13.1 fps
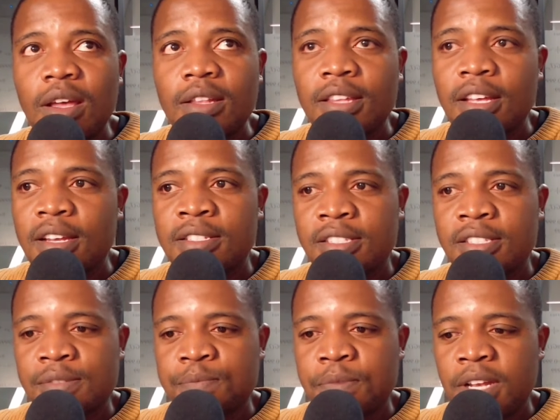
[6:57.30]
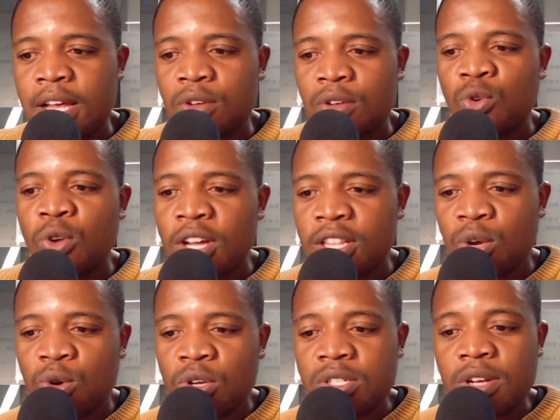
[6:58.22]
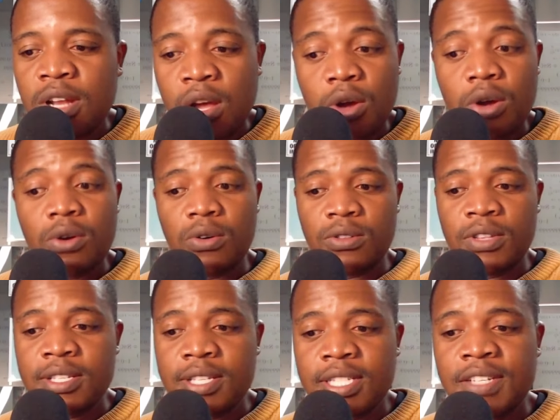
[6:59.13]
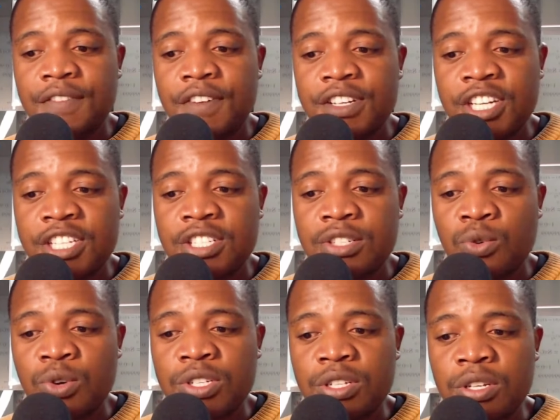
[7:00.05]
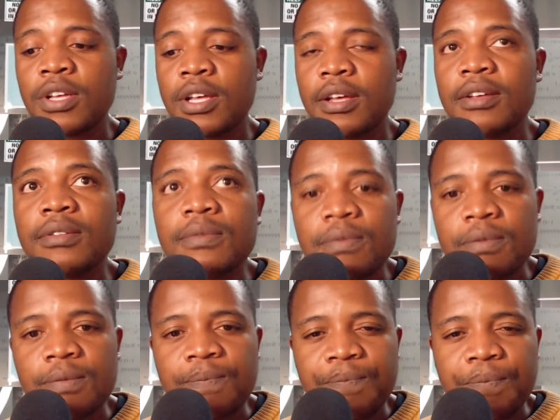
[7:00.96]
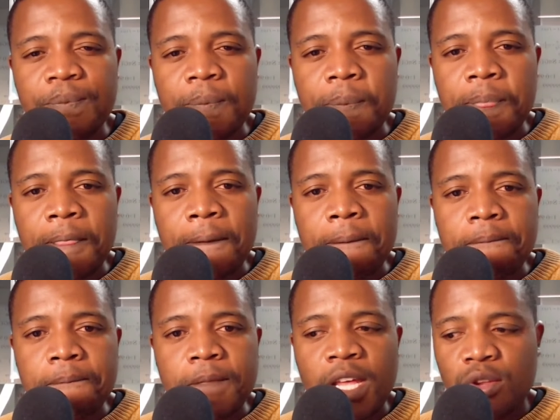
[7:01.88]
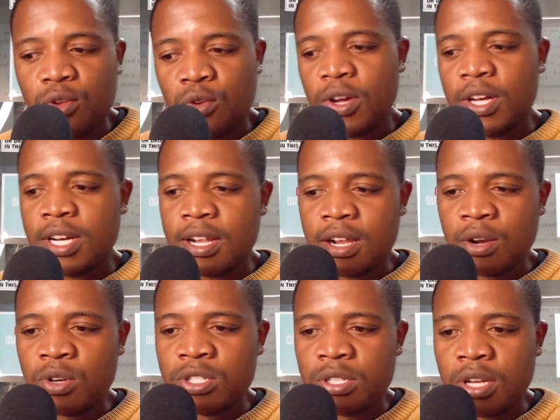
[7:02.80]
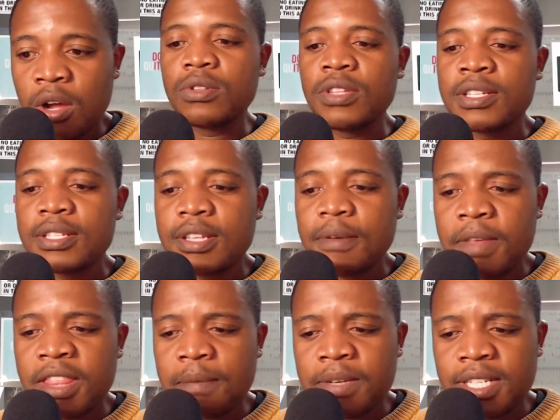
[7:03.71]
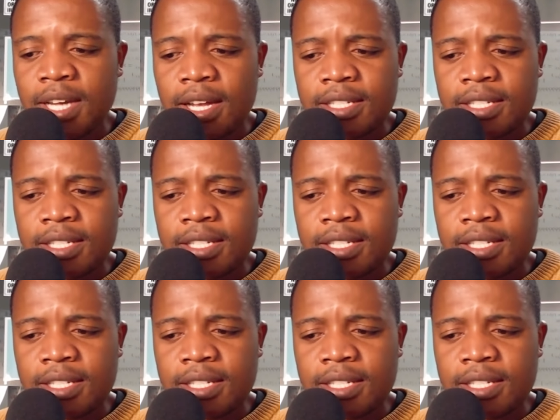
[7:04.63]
then it's just be like, you look at the question like, oh, this is a differentiation question, okay. Then you look at another question like, oh, this is a mathematical